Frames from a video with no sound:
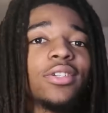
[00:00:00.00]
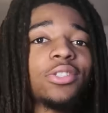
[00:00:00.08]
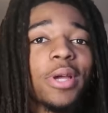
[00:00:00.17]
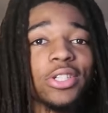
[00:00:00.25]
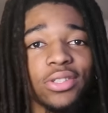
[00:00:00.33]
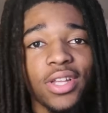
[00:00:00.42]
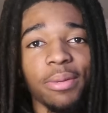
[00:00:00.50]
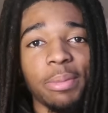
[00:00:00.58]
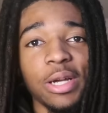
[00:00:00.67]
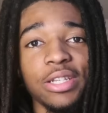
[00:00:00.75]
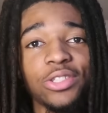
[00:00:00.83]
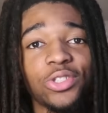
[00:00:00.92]
Smash the like
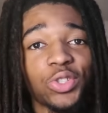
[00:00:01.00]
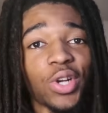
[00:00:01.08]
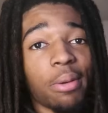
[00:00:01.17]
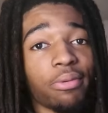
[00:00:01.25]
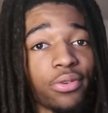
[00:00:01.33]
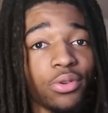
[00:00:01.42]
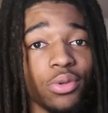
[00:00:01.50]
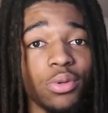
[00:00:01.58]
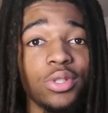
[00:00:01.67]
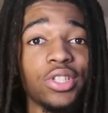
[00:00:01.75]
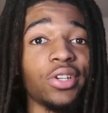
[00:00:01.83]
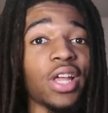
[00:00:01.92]
button. Subscribe if you're
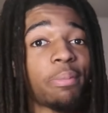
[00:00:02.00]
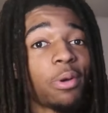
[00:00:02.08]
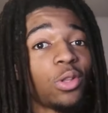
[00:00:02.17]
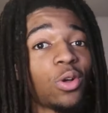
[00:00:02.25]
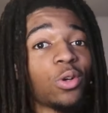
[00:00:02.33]
new. Turn that bell